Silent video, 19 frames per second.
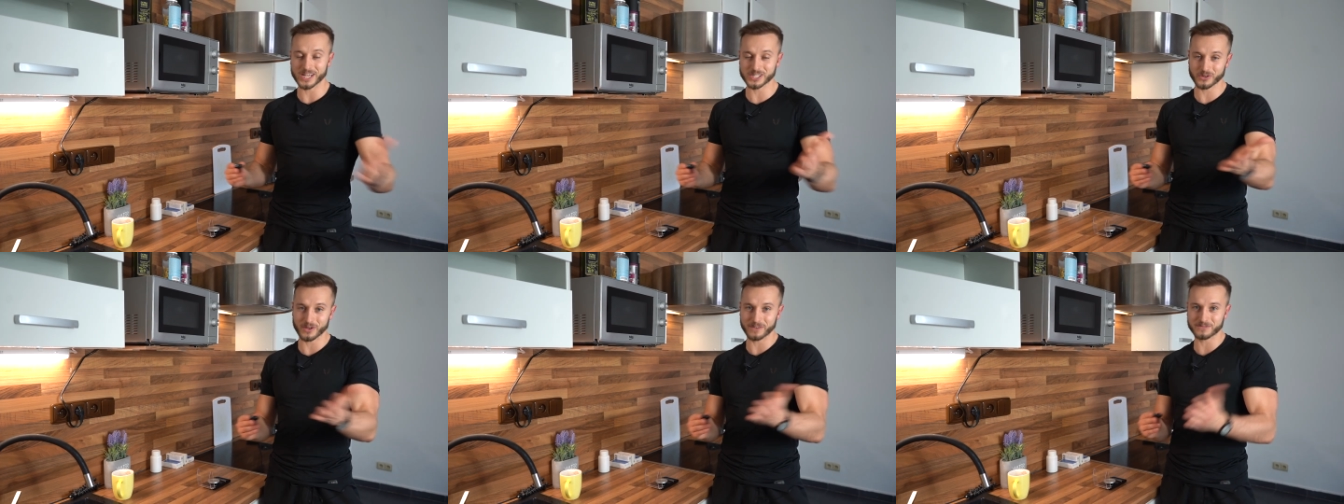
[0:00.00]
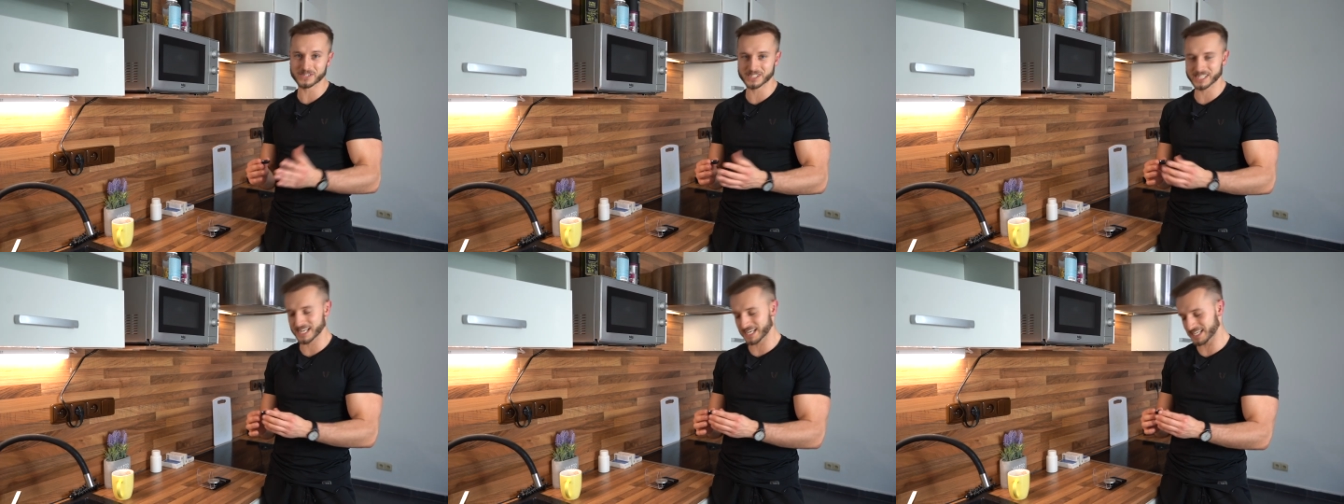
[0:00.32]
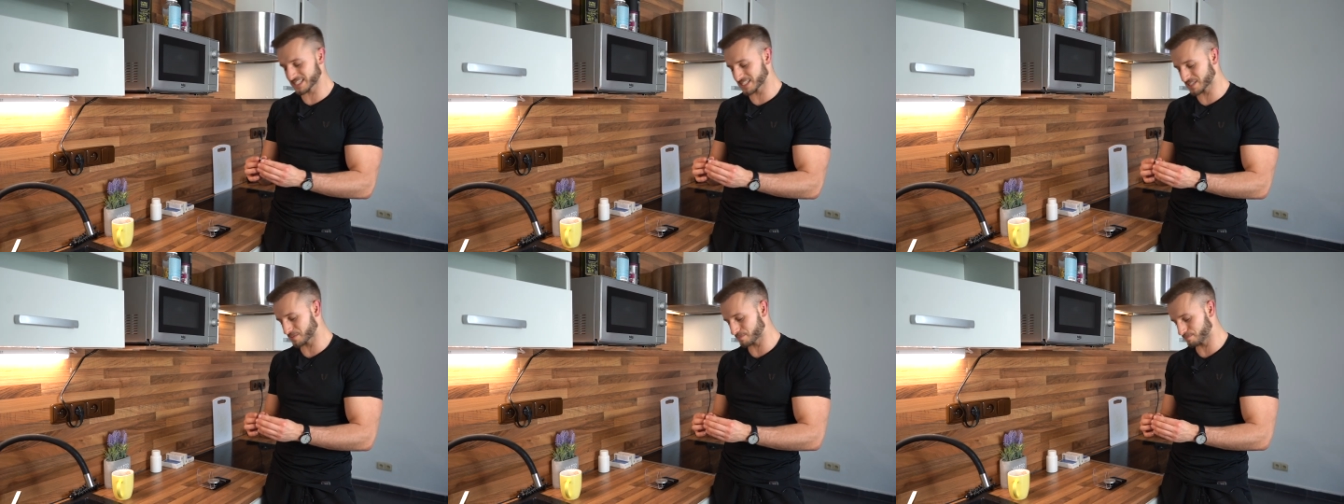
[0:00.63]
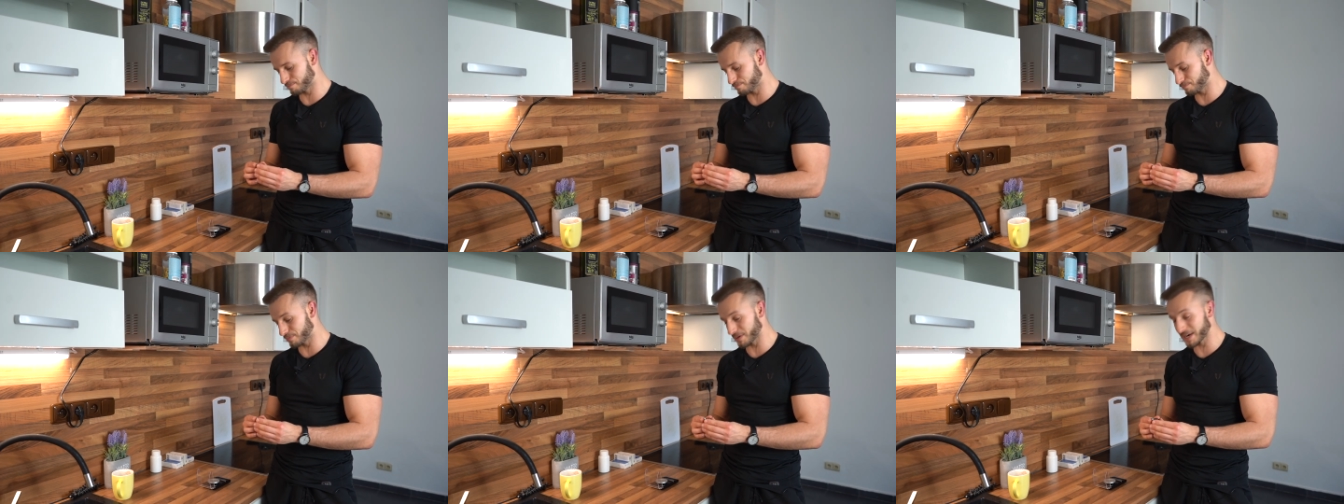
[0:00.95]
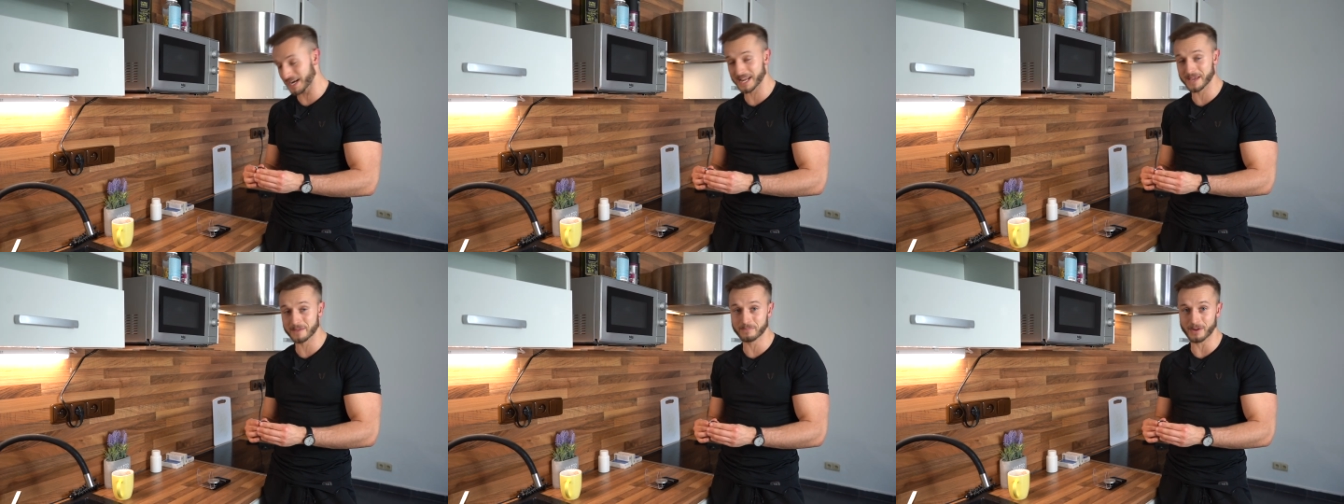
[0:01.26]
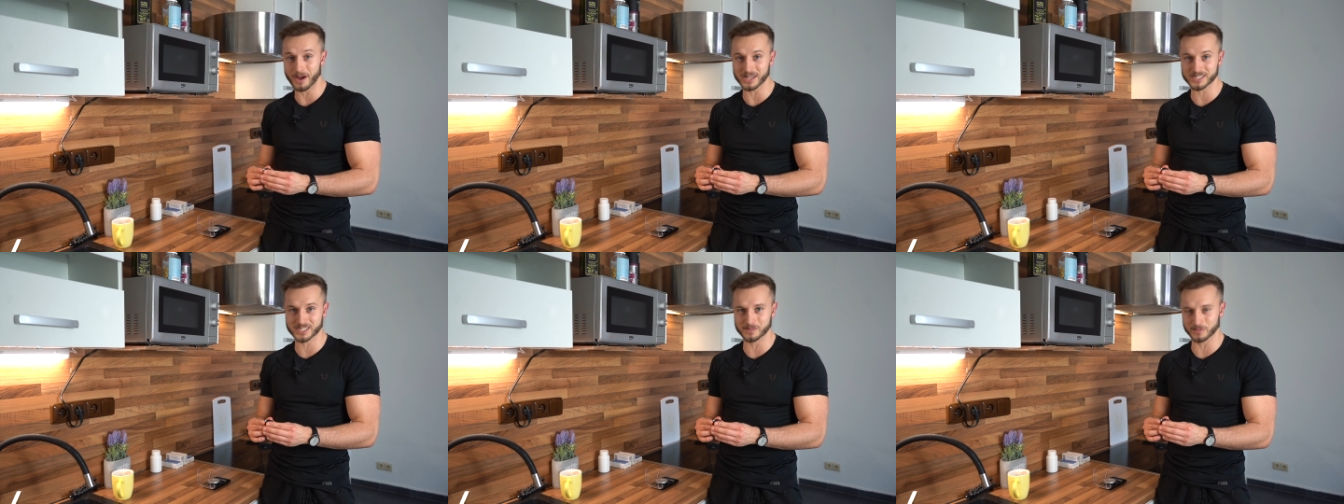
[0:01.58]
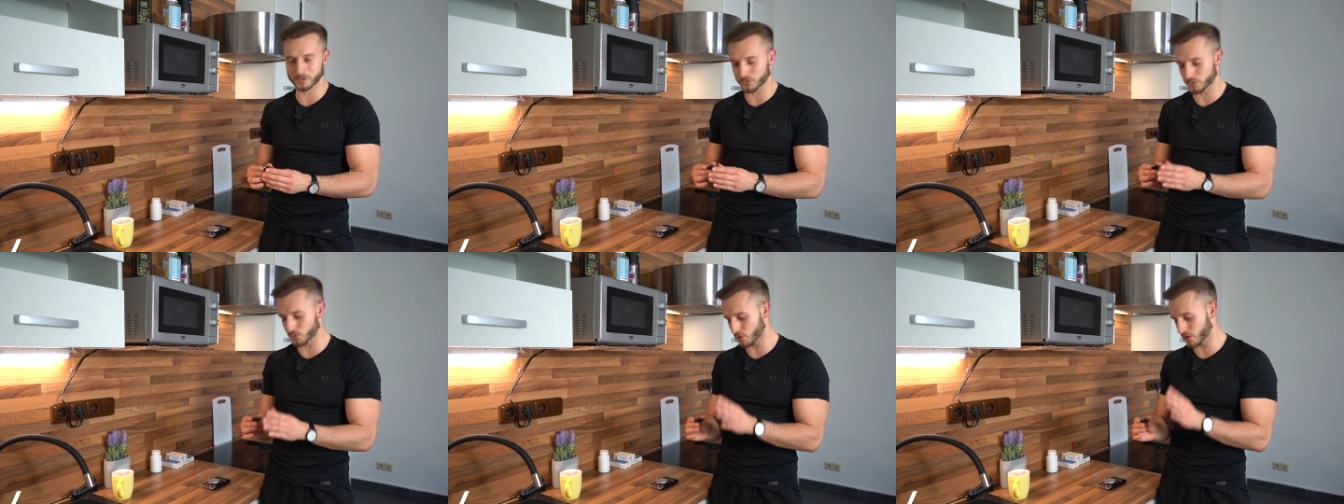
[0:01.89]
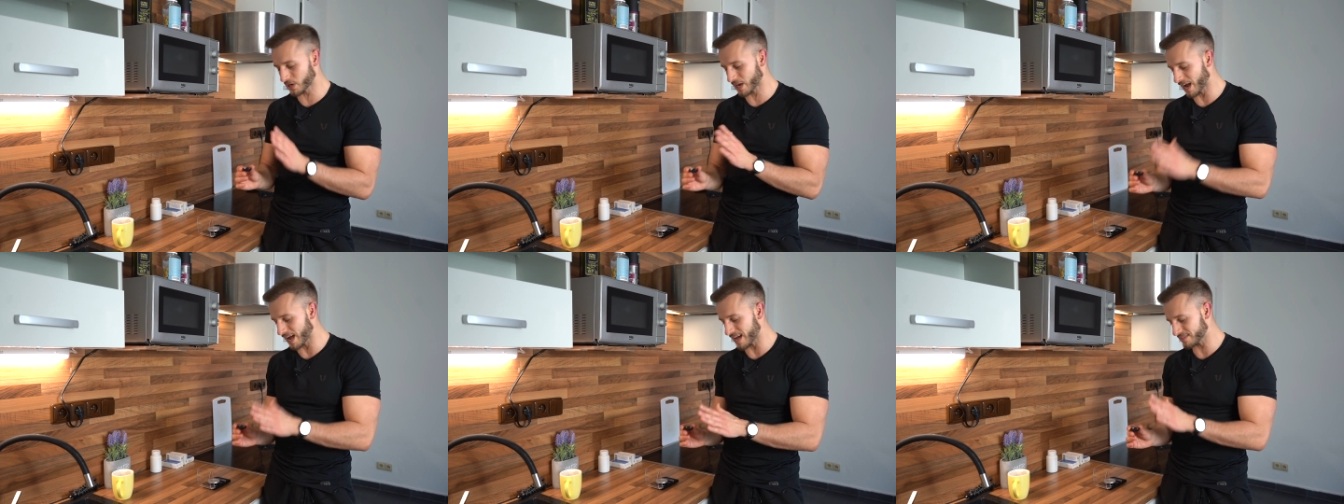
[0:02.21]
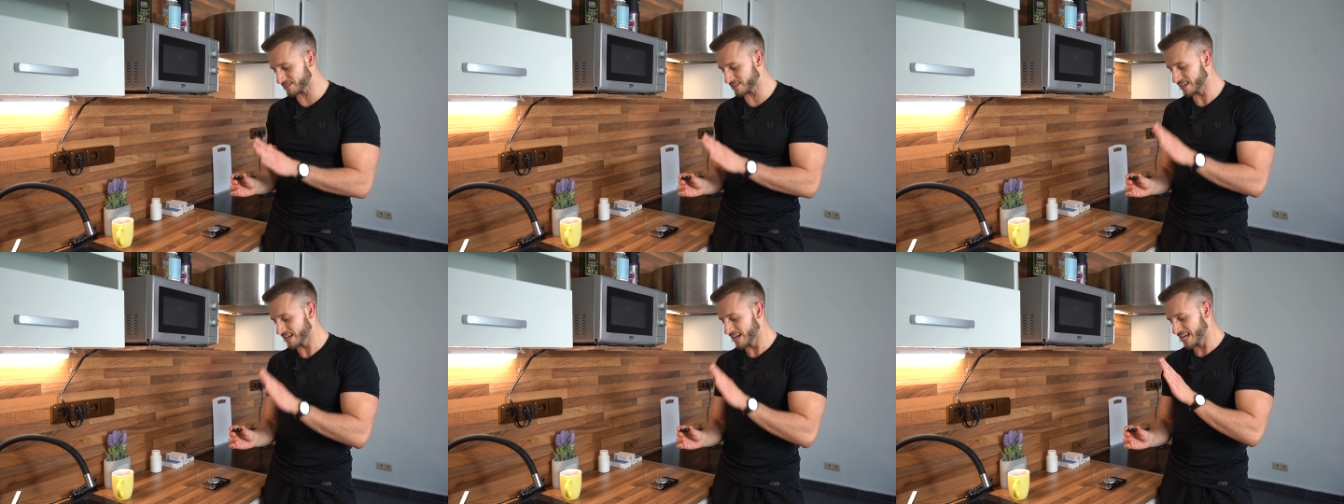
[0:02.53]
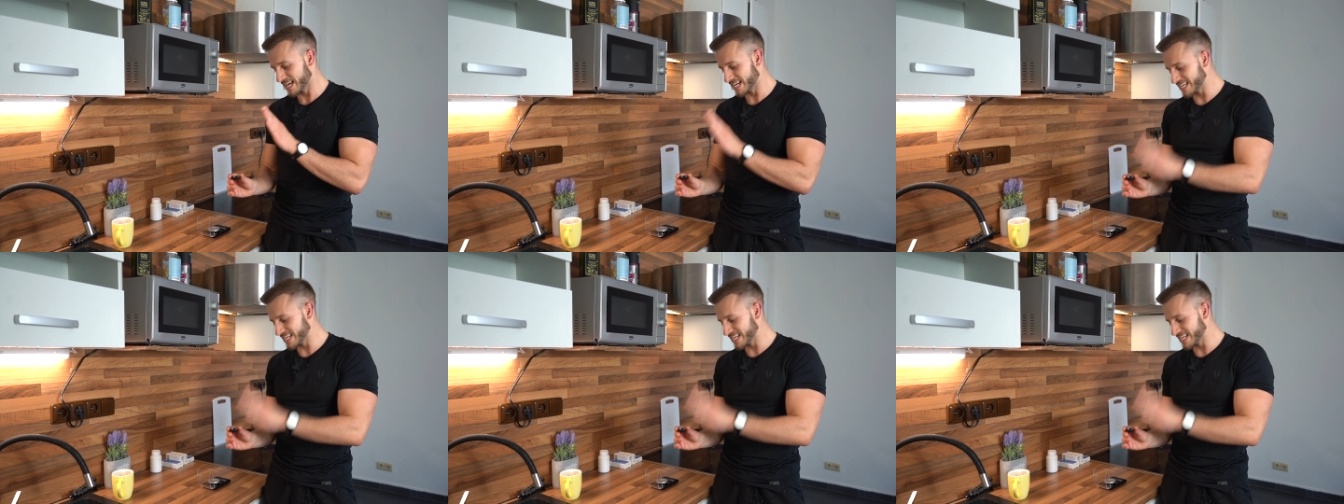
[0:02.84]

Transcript: As you have seen, it's pretty impossible to cut